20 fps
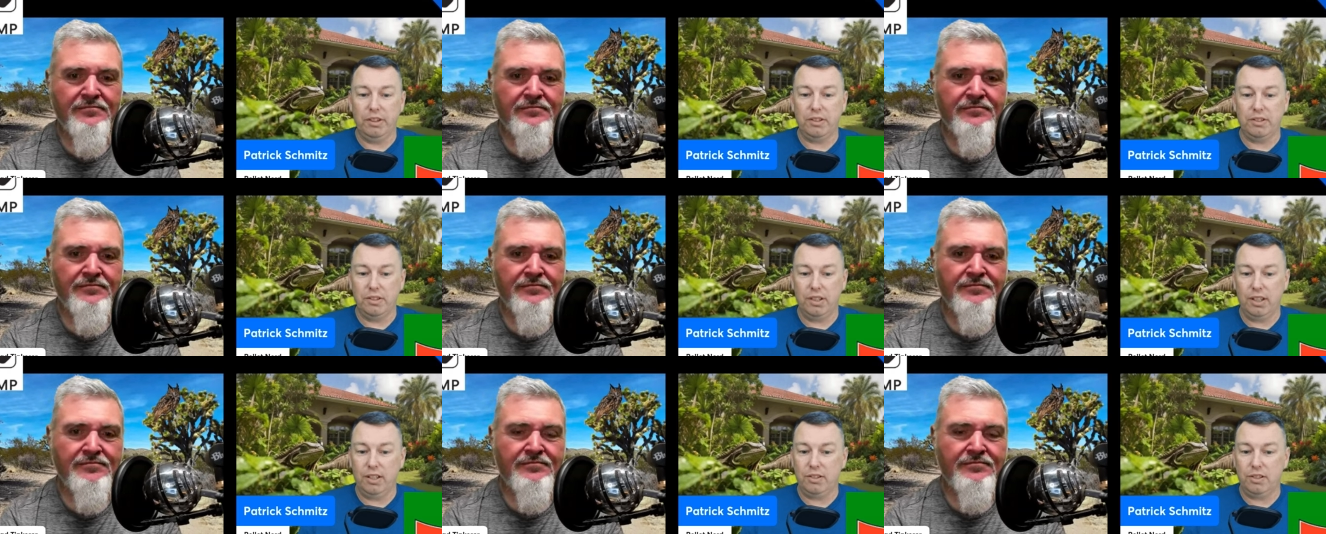Speaker 1: to
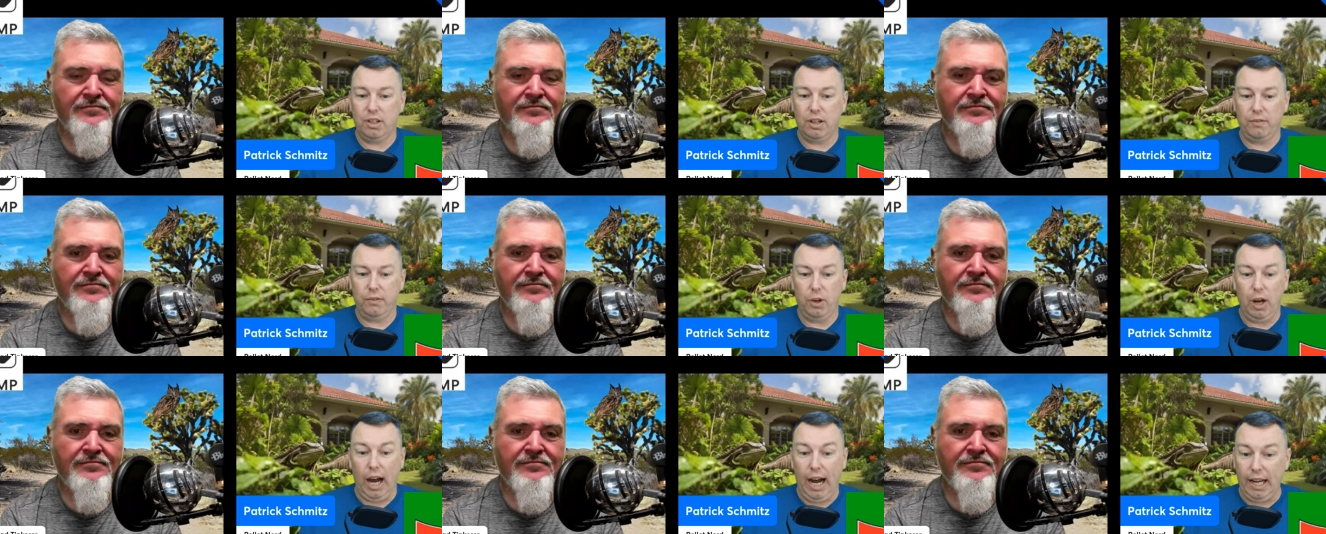see this
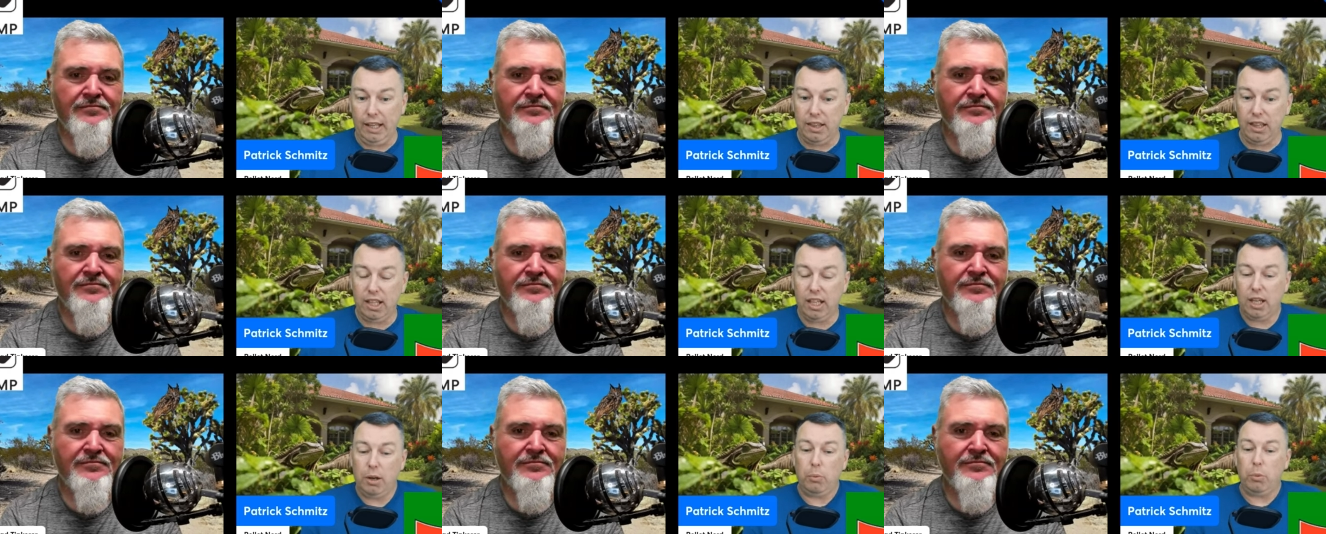interview. I
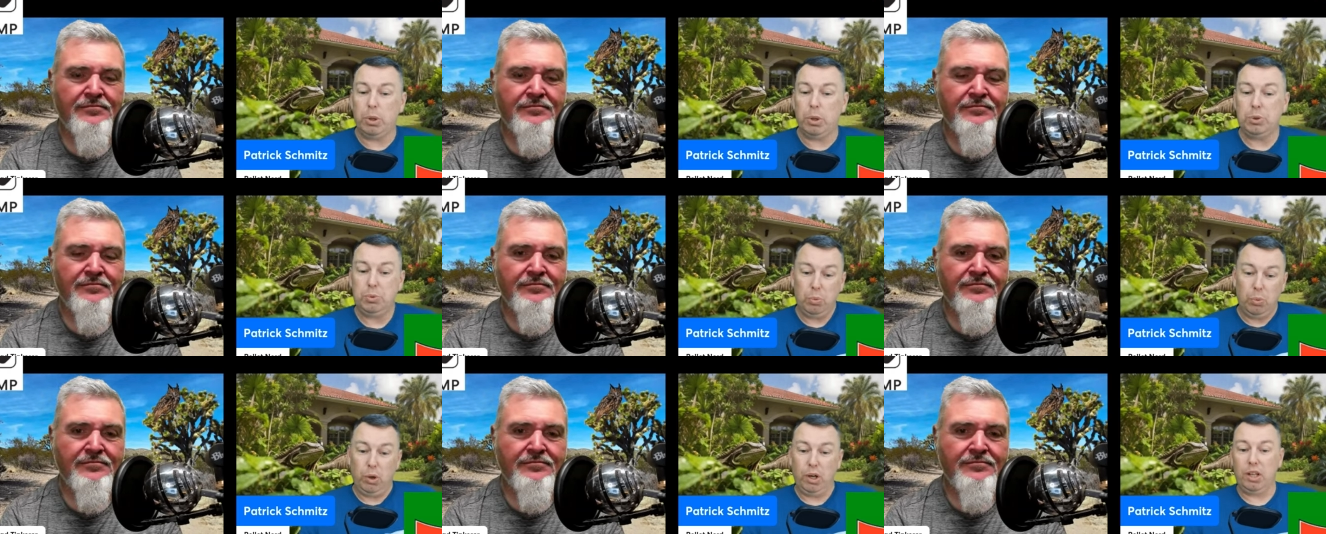think it
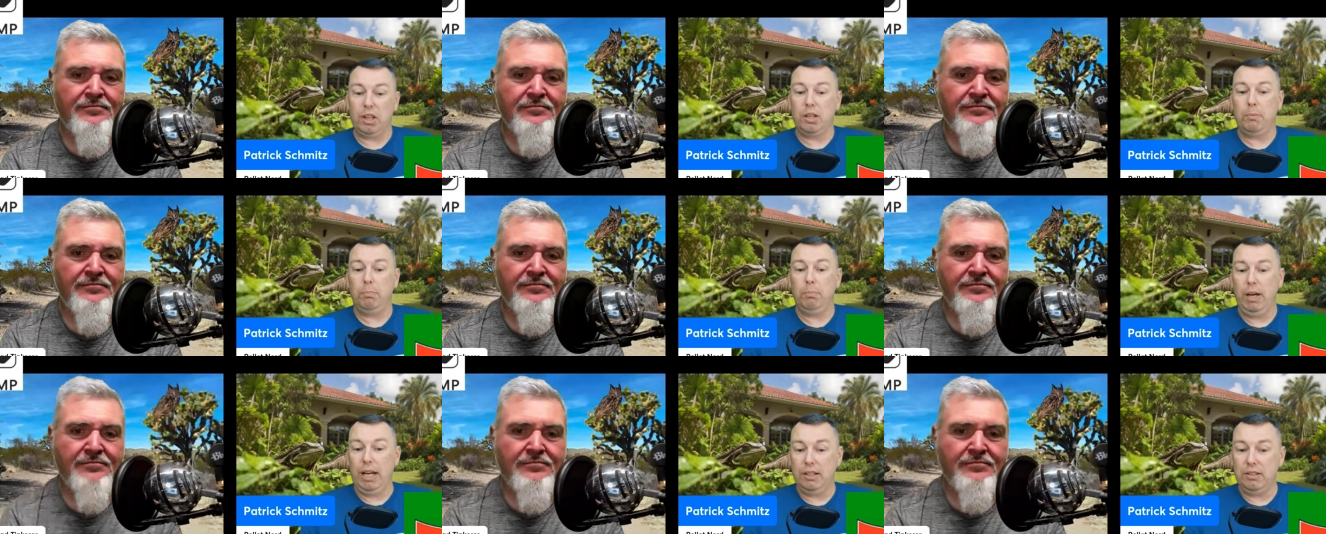was one of the
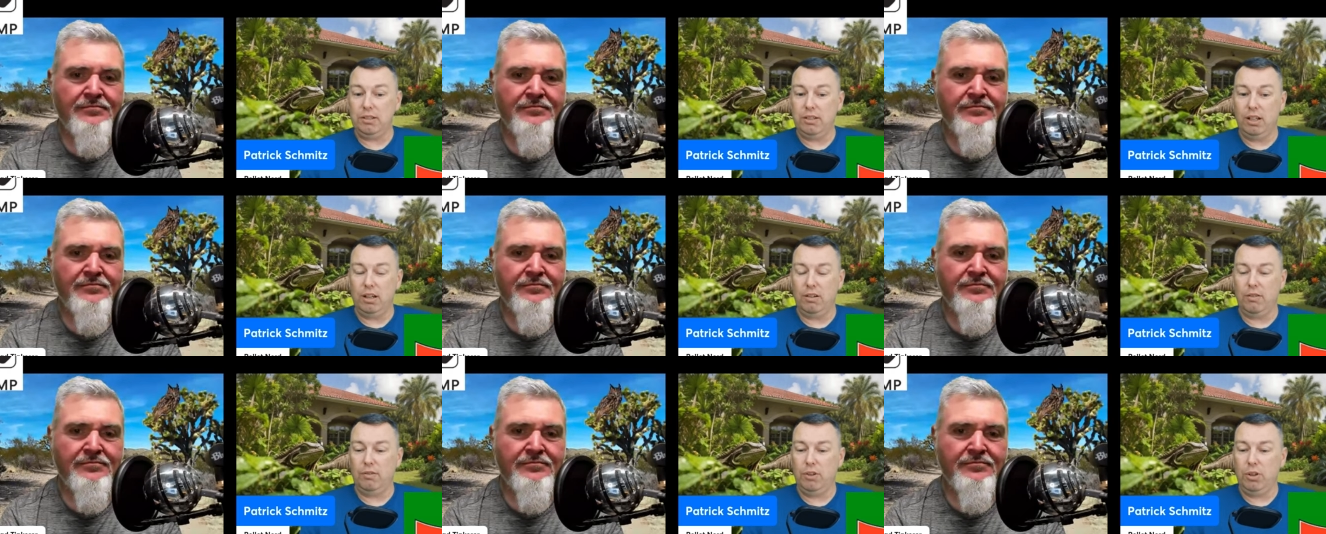best
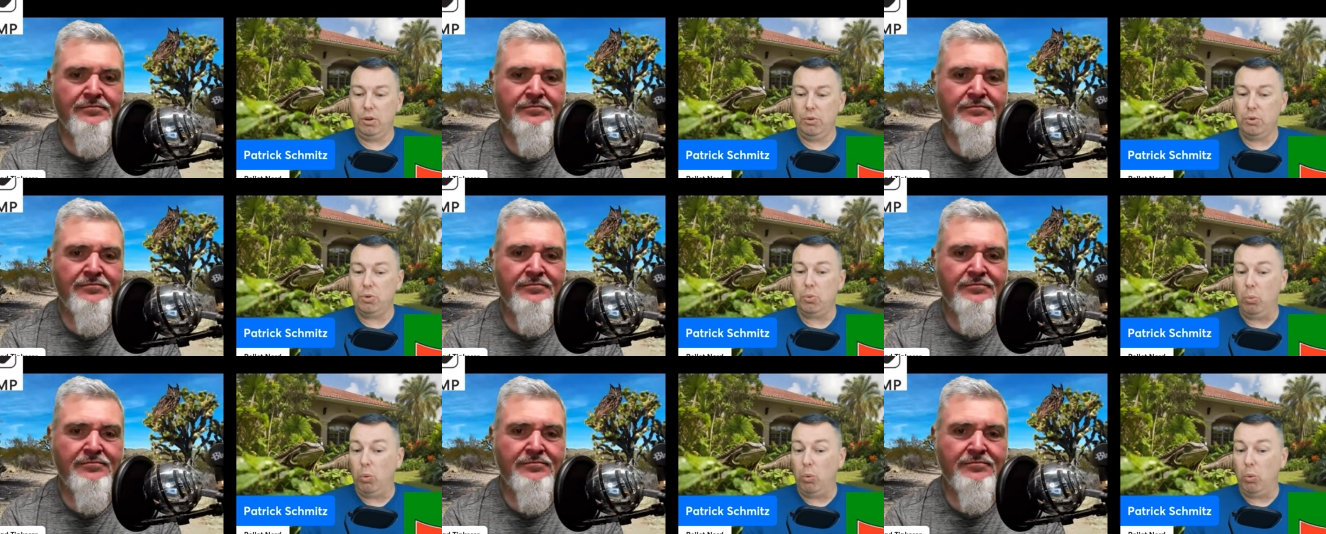interviews,